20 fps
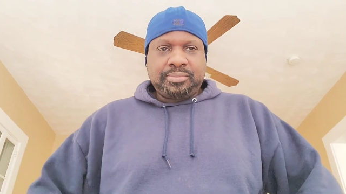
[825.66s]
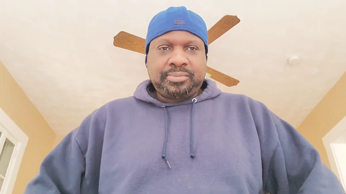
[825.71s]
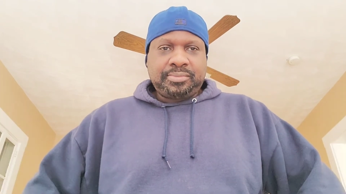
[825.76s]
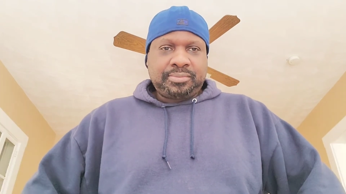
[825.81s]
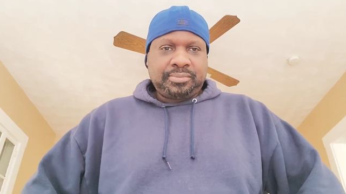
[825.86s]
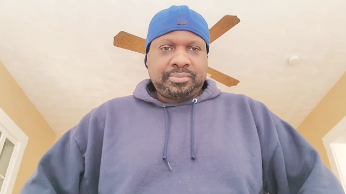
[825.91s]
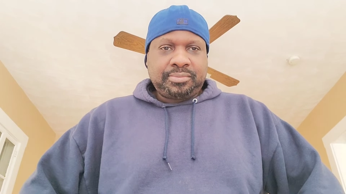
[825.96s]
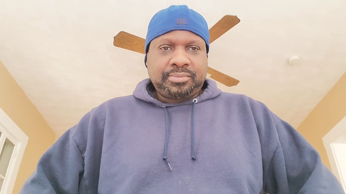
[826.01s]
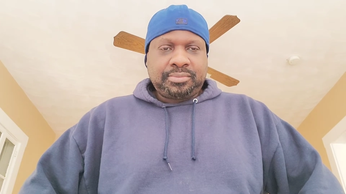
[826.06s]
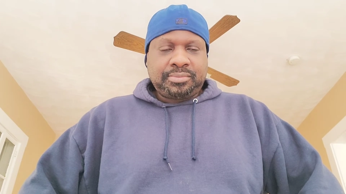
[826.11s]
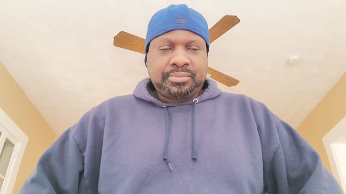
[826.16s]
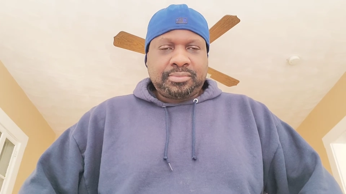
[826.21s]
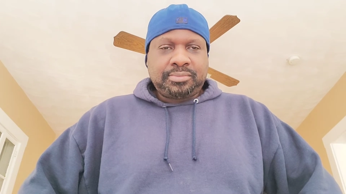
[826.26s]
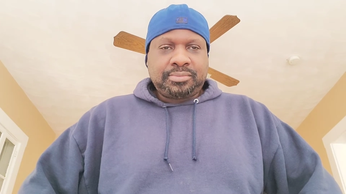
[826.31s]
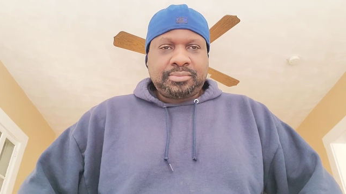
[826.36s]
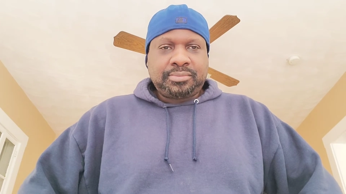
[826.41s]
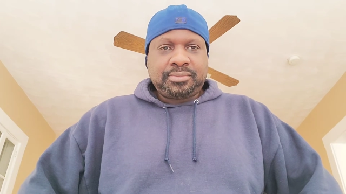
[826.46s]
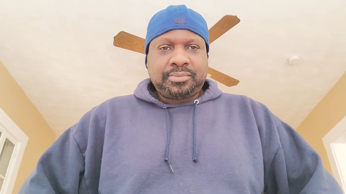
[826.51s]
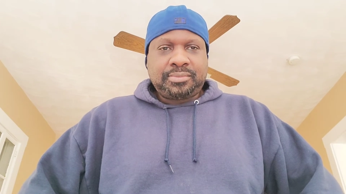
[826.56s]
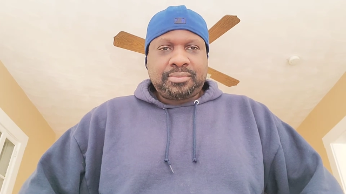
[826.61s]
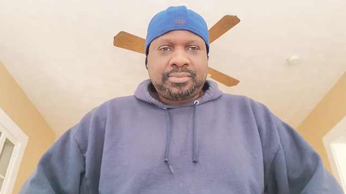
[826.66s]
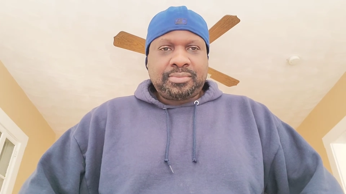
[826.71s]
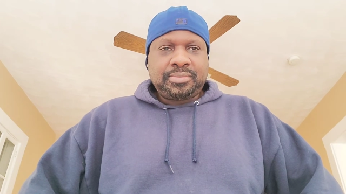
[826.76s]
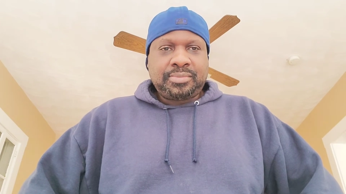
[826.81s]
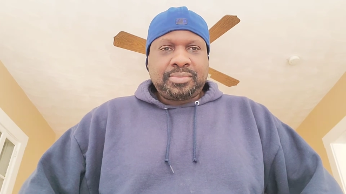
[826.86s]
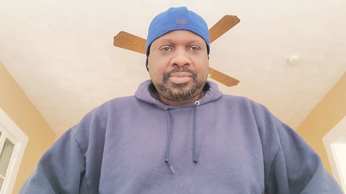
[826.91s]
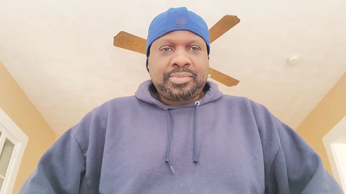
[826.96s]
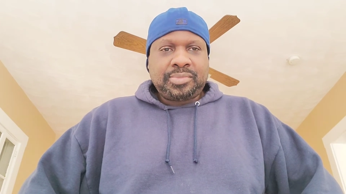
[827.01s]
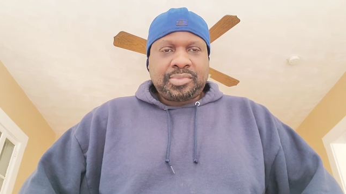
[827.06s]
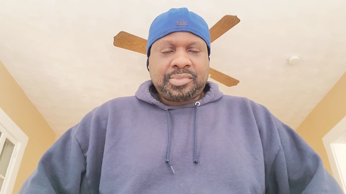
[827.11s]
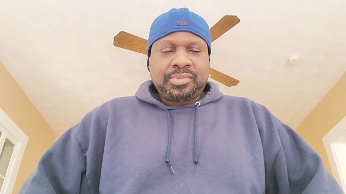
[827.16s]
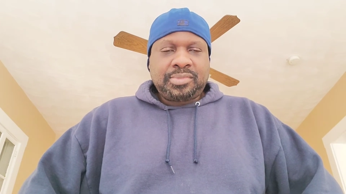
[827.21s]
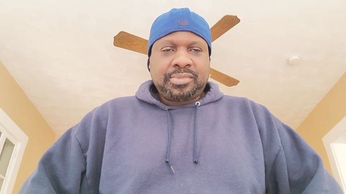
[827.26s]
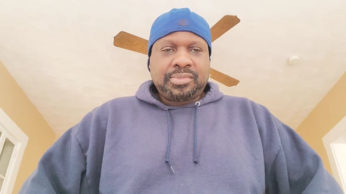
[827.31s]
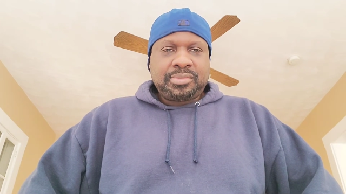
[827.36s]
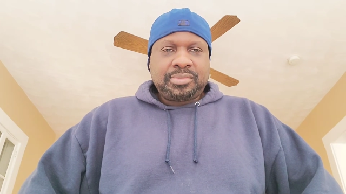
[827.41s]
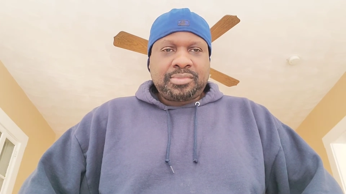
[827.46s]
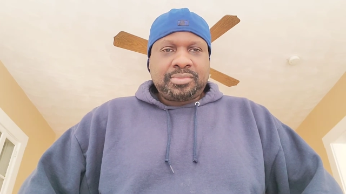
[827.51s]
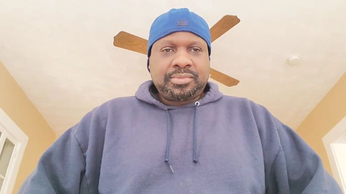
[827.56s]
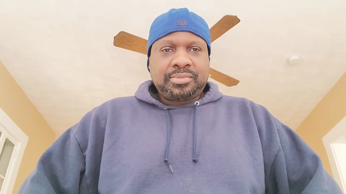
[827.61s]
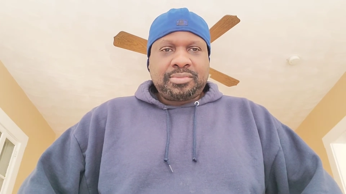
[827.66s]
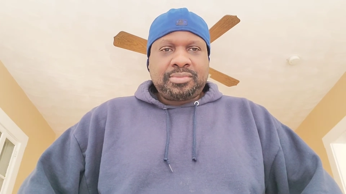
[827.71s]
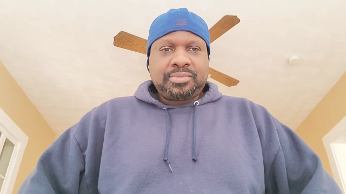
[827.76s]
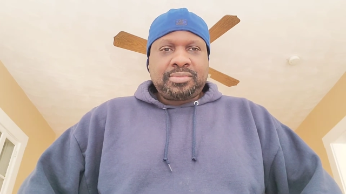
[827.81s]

(silence)